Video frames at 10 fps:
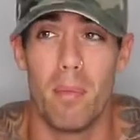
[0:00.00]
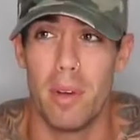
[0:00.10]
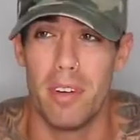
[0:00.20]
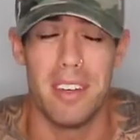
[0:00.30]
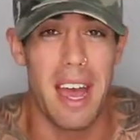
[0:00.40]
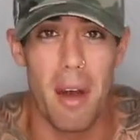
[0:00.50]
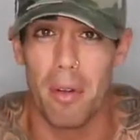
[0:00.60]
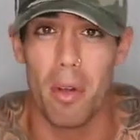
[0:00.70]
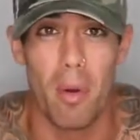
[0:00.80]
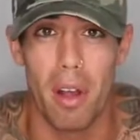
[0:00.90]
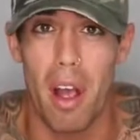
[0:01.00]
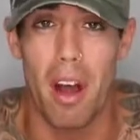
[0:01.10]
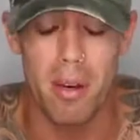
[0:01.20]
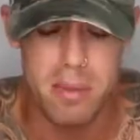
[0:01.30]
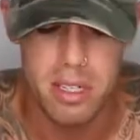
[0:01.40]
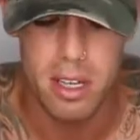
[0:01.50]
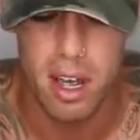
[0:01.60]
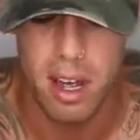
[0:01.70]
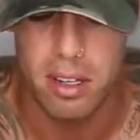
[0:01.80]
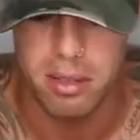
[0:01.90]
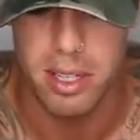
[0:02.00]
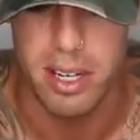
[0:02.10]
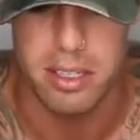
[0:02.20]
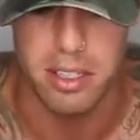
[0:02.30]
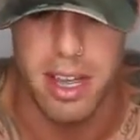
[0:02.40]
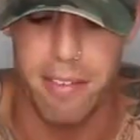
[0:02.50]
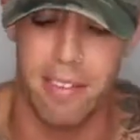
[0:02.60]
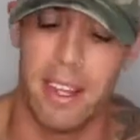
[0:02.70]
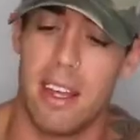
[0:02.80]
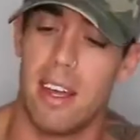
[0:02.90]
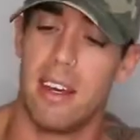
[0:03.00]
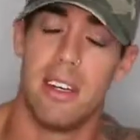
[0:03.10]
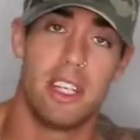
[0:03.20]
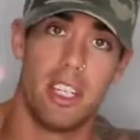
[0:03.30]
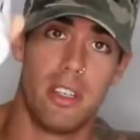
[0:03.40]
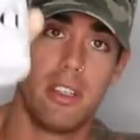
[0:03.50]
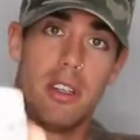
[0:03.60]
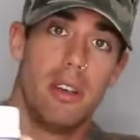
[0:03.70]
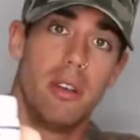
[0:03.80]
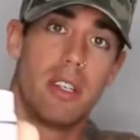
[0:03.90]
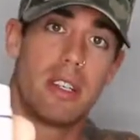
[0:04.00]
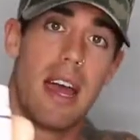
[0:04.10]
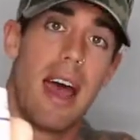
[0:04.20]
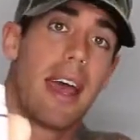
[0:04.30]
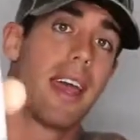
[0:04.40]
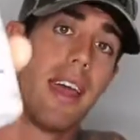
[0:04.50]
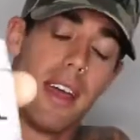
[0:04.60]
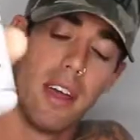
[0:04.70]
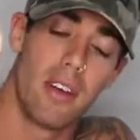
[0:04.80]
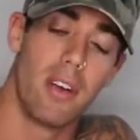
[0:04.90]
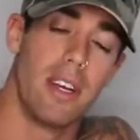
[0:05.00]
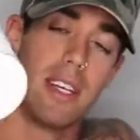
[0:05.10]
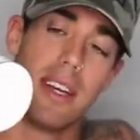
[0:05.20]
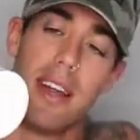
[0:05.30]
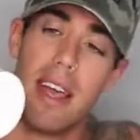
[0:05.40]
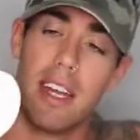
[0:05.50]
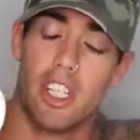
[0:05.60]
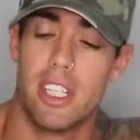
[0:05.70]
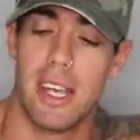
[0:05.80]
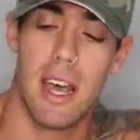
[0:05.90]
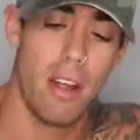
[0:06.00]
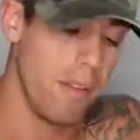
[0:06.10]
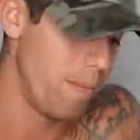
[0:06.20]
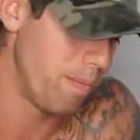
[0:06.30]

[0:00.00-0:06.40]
when you're down low on carbs. It's really nice. So definitely an addition to the stack, creatine HCL.